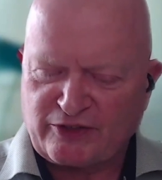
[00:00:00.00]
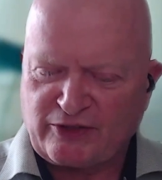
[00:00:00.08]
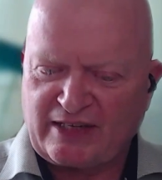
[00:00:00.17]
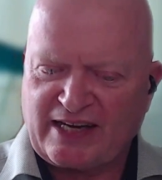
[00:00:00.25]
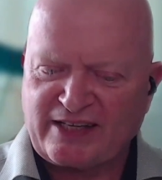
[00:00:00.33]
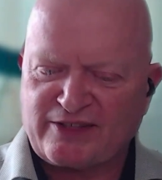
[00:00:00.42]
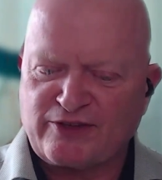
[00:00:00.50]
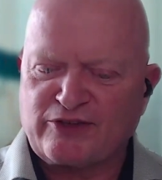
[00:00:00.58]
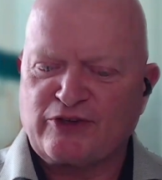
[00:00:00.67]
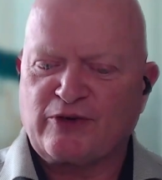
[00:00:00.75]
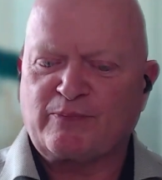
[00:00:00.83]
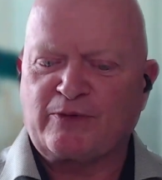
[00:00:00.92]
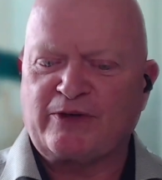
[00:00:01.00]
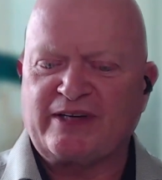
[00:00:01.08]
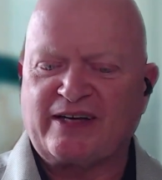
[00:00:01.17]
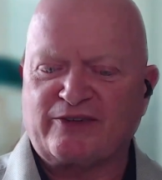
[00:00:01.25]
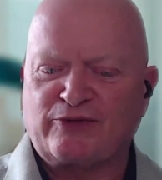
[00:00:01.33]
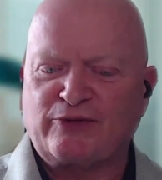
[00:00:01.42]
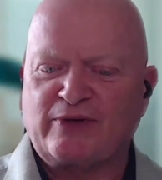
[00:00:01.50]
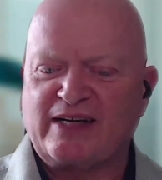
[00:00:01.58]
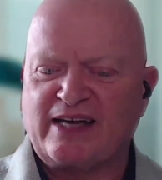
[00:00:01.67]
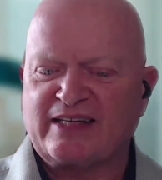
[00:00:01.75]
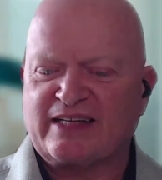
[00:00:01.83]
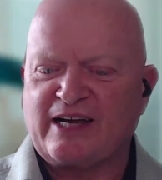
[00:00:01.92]
or license your product to
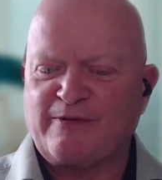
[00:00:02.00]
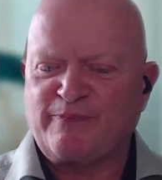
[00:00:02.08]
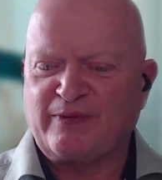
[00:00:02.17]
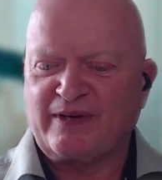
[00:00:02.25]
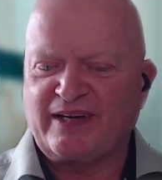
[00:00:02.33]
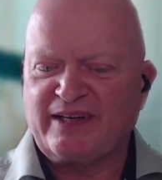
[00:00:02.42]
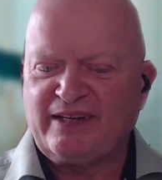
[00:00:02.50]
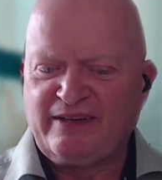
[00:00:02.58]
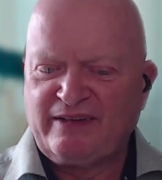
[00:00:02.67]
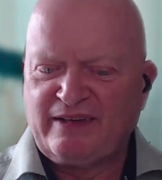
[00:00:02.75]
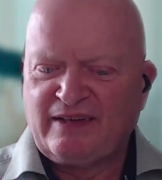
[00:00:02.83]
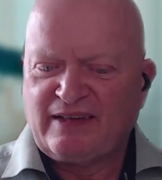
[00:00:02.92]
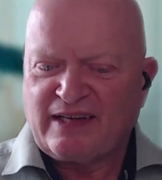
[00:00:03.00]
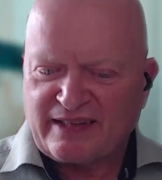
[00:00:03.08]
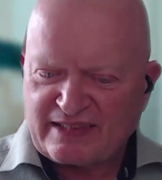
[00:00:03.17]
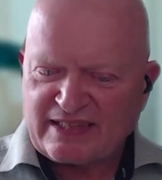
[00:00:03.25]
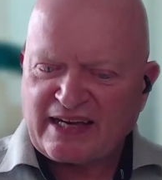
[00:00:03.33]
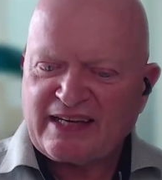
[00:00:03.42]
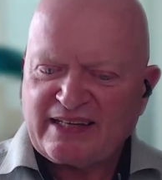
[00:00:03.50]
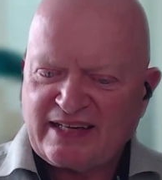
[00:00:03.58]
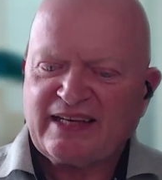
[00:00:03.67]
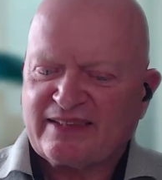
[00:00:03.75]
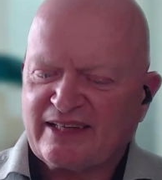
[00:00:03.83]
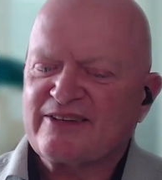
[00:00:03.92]
another company, and they
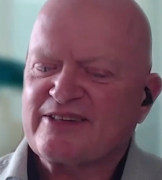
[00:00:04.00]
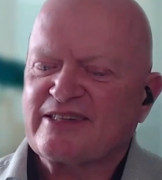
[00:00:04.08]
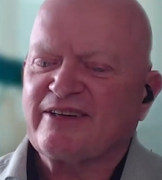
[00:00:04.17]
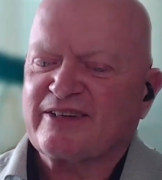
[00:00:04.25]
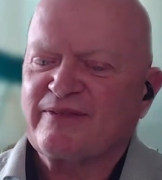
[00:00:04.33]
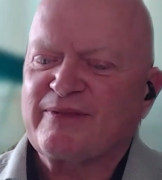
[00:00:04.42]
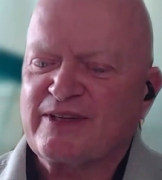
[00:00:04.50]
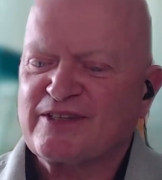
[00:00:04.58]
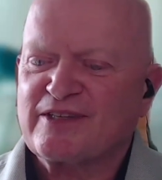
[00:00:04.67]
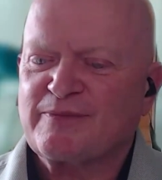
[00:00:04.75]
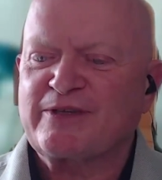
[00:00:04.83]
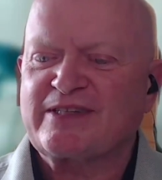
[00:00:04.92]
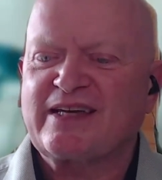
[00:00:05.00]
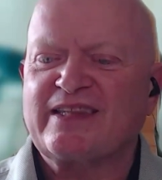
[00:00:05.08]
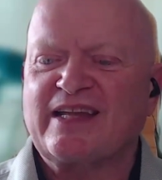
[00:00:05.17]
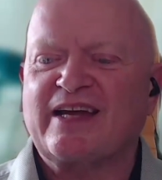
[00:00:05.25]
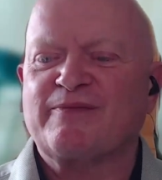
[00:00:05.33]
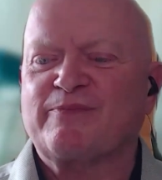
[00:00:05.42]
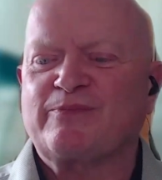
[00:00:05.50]
need those documents to present that